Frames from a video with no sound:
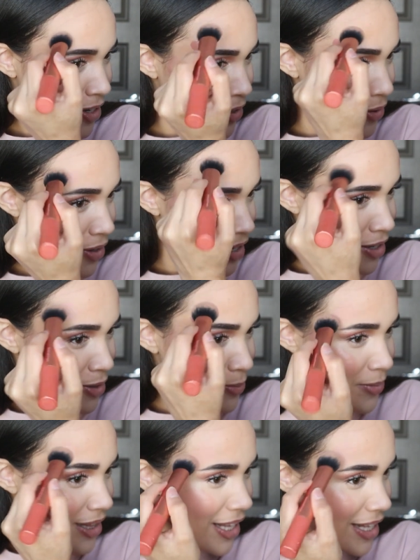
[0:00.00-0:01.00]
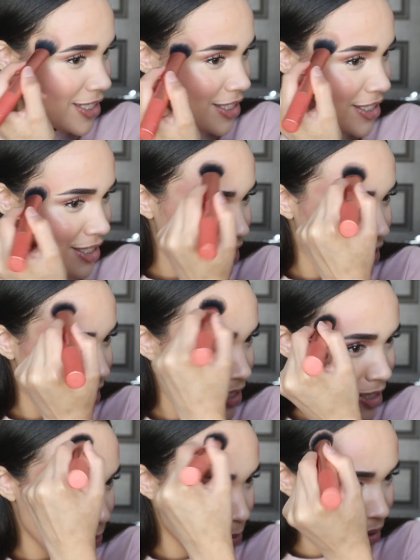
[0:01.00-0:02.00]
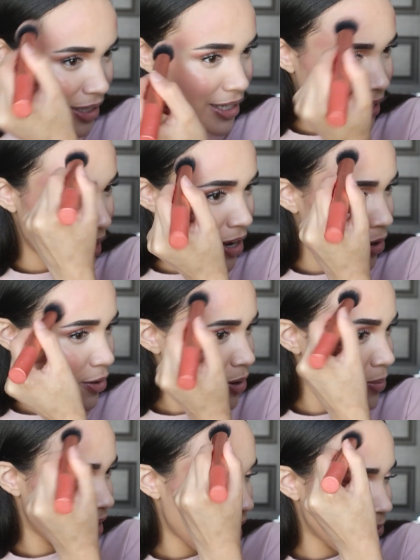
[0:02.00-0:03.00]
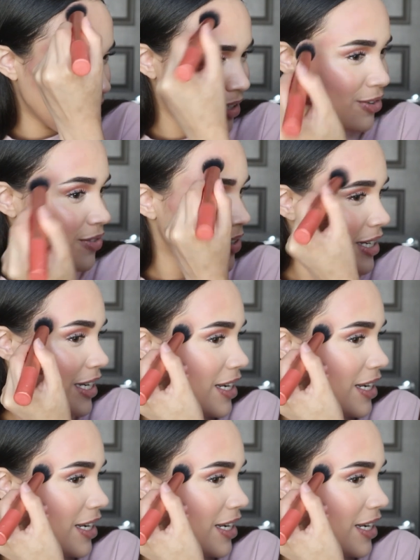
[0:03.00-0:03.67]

so um, let's just blend it out. I mean, I really don't even